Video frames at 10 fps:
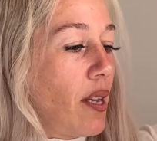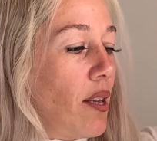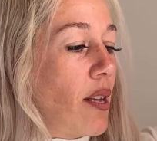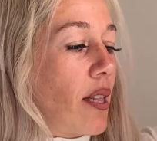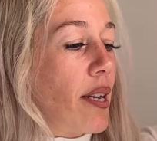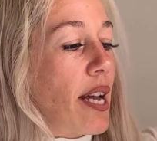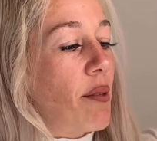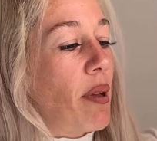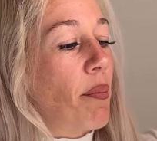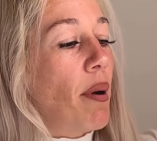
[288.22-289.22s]
You got the nice
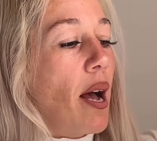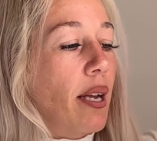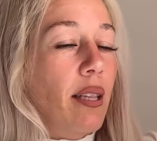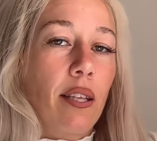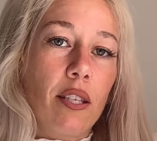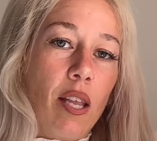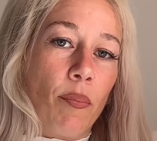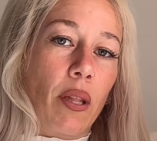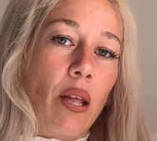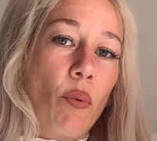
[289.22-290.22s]
big pocket. That's
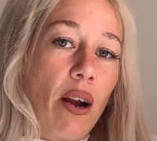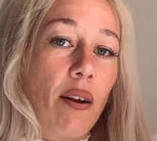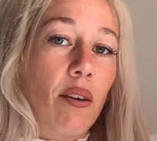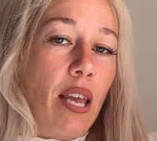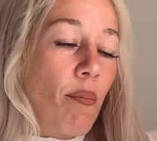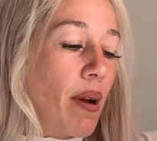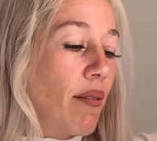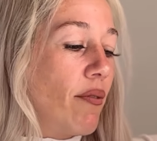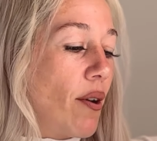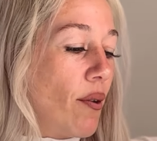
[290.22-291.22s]
typically where I'll keep my
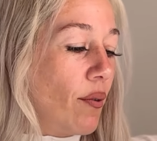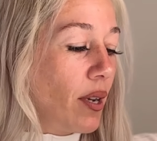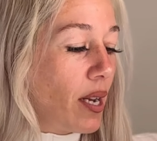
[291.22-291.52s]
phone.